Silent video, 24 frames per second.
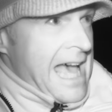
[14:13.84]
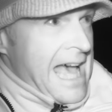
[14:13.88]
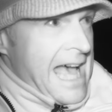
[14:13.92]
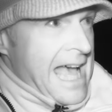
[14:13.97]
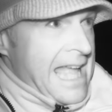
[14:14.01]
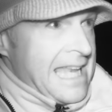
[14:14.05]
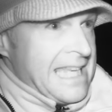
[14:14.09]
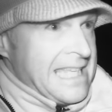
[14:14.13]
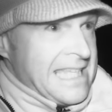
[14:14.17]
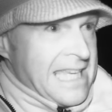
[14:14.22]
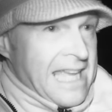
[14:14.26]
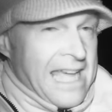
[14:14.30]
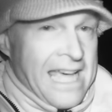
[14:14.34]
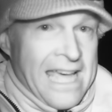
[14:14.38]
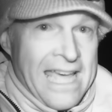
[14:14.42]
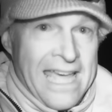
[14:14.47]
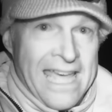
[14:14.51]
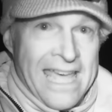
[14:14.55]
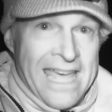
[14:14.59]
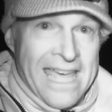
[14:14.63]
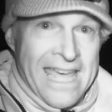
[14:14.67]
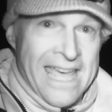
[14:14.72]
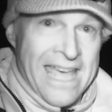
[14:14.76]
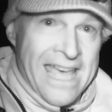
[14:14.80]
and
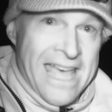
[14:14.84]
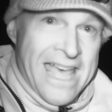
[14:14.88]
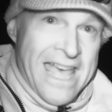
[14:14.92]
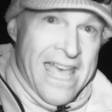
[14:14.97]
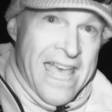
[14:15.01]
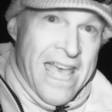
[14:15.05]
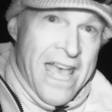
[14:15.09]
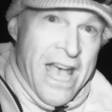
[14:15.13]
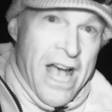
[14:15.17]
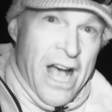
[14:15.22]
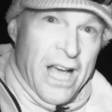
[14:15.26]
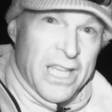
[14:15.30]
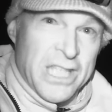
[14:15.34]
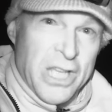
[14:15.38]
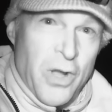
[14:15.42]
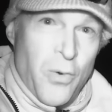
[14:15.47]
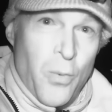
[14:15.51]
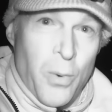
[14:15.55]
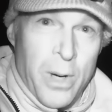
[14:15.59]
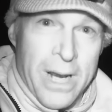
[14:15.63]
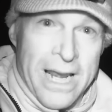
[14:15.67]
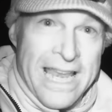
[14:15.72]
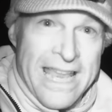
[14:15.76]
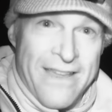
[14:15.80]
I
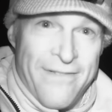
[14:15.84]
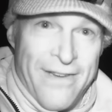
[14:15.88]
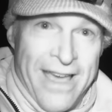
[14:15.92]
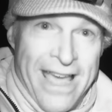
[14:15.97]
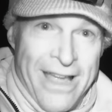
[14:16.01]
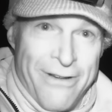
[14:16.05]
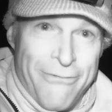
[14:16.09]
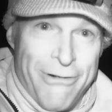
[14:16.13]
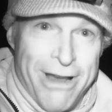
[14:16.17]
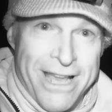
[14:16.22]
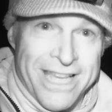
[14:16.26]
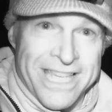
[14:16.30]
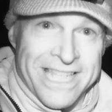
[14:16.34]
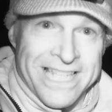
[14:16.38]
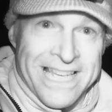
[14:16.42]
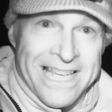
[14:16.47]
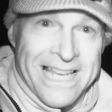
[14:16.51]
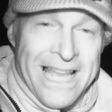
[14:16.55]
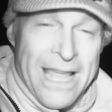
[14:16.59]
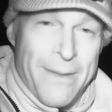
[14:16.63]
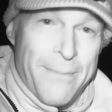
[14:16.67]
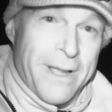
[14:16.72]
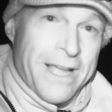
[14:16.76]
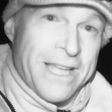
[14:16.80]
don't want to leave it
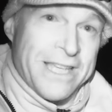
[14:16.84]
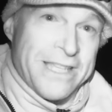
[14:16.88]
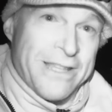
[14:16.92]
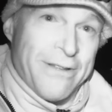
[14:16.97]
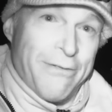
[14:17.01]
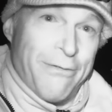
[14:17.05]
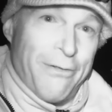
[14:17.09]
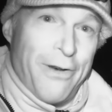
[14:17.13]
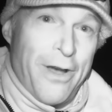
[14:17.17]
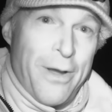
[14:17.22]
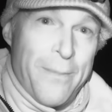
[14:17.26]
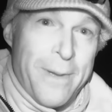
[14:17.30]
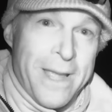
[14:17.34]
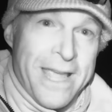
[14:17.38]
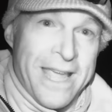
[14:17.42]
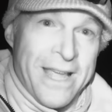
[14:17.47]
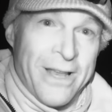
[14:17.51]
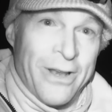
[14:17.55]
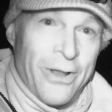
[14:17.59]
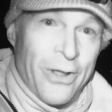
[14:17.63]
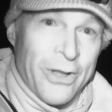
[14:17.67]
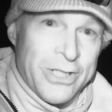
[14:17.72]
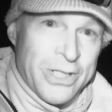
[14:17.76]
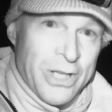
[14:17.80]
outrageously late because the farmer
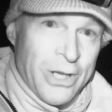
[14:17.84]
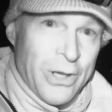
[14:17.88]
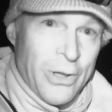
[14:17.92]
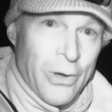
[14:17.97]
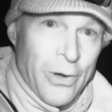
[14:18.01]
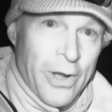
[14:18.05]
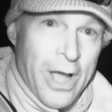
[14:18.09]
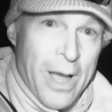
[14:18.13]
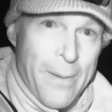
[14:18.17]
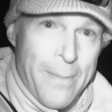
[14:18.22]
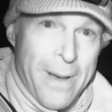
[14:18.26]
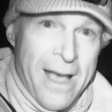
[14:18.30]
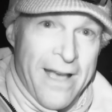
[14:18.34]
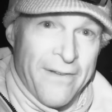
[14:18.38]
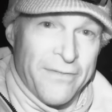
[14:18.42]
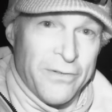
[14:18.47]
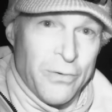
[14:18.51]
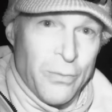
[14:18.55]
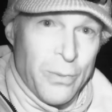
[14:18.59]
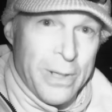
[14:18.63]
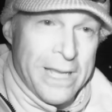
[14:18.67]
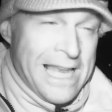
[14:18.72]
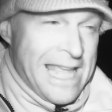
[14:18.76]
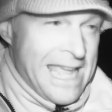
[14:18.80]
here likes to lock up
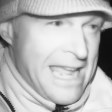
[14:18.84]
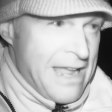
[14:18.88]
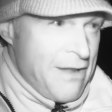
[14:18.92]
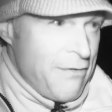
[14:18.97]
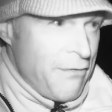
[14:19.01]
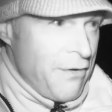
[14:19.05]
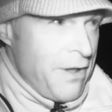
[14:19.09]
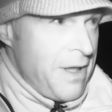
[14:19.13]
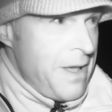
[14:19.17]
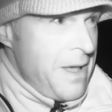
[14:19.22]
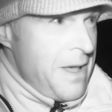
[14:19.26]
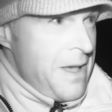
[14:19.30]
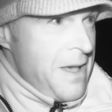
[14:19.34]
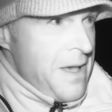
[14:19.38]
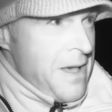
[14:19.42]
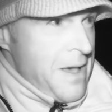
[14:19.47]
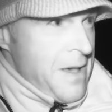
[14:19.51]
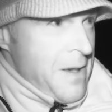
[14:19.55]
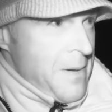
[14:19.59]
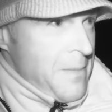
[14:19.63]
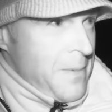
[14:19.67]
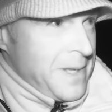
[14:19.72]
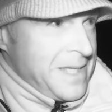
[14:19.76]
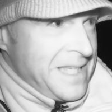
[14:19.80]
after we leave.
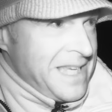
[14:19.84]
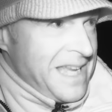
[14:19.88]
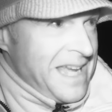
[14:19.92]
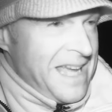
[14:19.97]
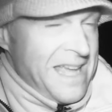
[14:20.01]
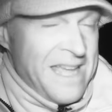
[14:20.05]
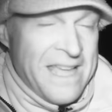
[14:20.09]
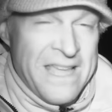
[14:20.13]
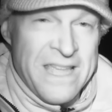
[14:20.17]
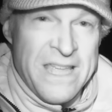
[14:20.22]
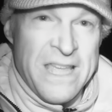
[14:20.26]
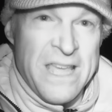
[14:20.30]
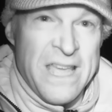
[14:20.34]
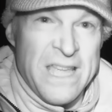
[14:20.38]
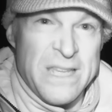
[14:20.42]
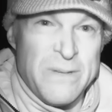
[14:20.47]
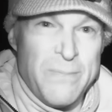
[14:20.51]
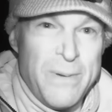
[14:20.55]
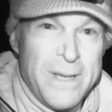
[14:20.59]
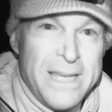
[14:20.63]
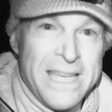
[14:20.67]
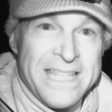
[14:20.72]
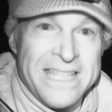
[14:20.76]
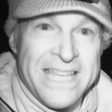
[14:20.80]
But
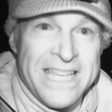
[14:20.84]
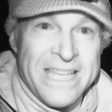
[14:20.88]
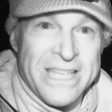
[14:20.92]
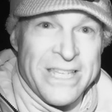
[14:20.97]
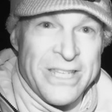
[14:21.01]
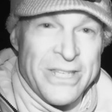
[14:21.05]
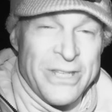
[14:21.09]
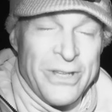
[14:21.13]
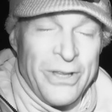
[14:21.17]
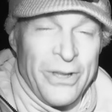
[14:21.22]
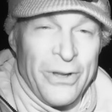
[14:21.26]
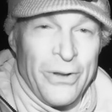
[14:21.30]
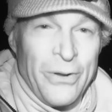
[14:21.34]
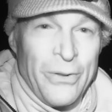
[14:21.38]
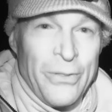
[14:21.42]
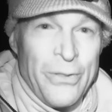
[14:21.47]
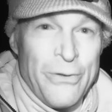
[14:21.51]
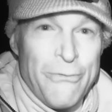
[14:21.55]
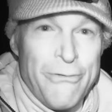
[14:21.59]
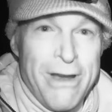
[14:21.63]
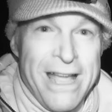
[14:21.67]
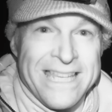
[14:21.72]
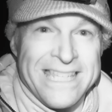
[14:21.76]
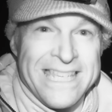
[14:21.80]
it's been a decent night on
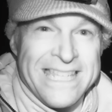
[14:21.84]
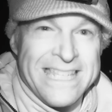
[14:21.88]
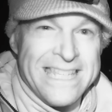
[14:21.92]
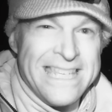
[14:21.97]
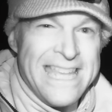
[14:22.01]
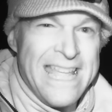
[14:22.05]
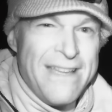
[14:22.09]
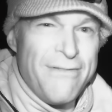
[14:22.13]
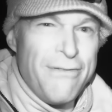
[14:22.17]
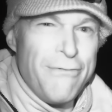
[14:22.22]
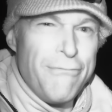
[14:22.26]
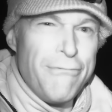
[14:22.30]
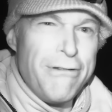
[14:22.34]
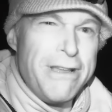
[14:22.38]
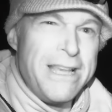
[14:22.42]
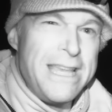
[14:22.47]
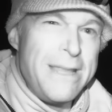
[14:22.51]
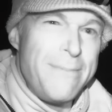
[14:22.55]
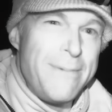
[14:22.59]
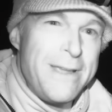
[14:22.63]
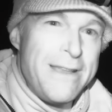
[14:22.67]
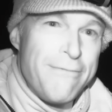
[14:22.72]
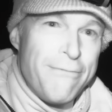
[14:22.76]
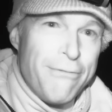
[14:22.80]
the rats. It's never
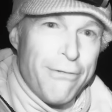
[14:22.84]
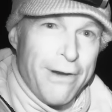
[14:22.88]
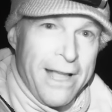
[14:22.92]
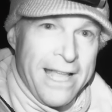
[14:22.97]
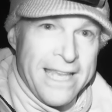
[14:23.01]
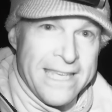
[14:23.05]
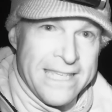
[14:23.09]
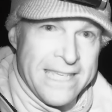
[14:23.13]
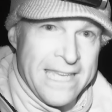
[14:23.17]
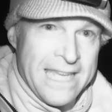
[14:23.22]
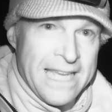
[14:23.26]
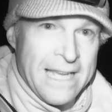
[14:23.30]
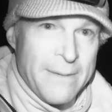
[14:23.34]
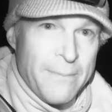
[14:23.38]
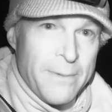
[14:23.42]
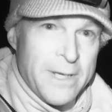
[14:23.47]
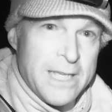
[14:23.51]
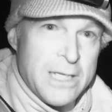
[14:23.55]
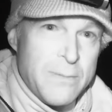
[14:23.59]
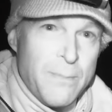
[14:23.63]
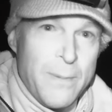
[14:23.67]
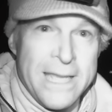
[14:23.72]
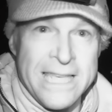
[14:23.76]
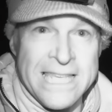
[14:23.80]
really been frantic,
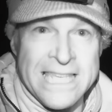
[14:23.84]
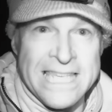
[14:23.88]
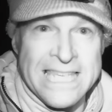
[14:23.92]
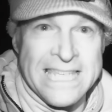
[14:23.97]
but it's been